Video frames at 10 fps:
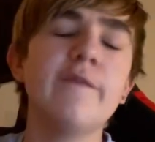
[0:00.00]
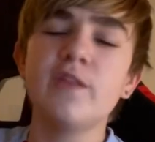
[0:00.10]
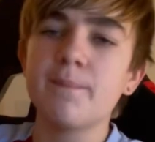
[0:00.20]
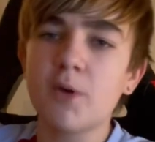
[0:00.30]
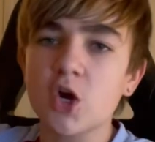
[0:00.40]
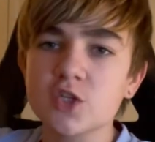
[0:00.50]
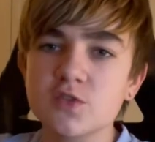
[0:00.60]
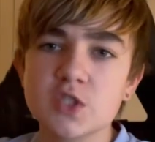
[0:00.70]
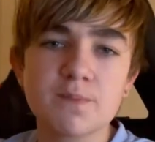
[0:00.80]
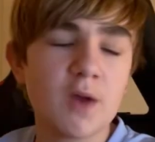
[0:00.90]
the box,
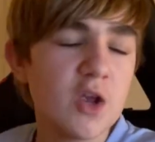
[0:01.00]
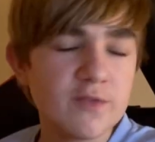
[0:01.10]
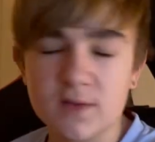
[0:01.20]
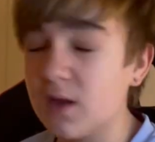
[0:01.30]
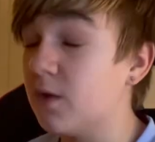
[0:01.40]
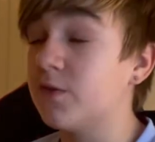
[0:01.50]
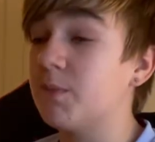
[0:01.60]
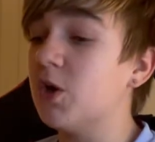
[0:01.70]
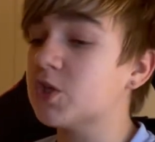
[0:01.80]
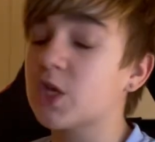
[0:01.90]
over, over the
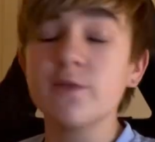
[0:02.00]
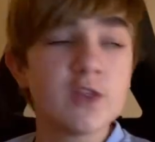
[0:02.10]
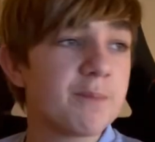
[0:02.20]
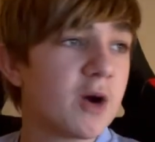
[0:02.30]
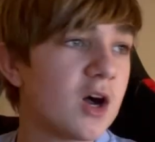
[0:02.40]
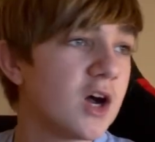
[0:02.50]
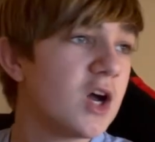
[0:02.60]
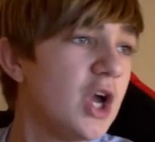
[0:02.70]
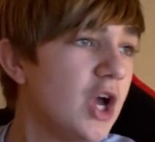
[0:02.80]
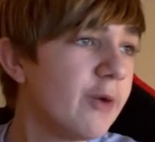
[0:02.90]
box, over the bar
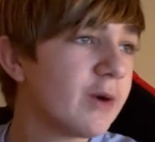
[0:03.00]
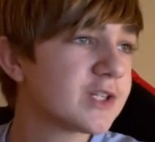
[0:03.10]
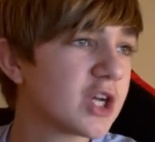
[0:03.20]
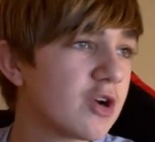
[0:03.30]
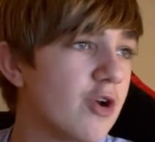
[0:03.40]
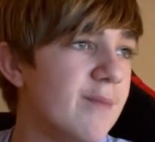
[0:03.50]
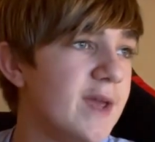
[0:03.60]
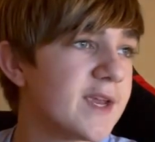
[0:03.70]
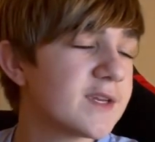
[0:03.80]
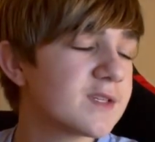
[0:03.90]
by Tyrone
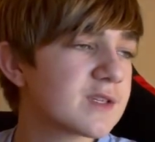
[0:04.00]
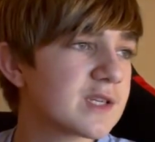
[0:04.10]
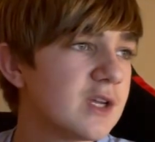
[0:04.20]
Mings.